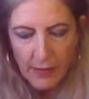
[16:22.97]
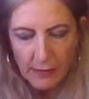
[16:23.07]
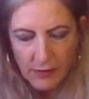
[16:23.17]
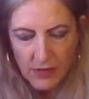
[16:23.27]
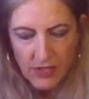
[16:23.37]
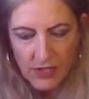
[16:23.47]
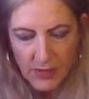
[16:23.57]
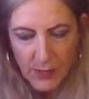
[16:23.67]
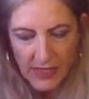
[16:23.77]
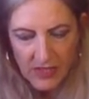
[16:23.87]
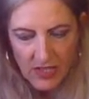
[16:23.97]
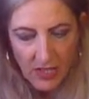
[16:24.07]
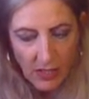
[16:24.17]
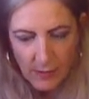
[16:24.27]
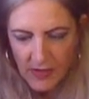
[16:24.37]
may want to spend
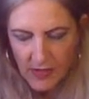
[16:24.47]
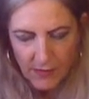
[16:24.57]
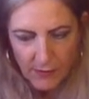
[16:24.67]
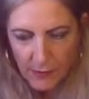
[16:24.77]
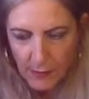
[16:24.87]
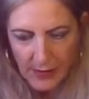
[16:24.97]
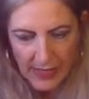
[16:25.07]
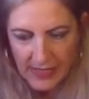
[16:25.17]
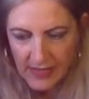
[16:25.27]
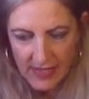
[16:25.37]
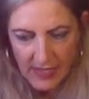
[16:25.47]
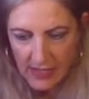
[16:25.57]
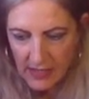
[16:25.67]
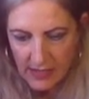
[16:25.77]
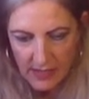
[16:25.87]
time in different
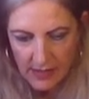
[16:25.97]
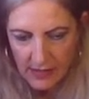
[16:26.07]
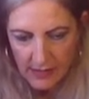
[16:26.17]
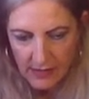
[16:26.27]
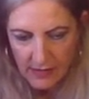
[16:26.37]
places.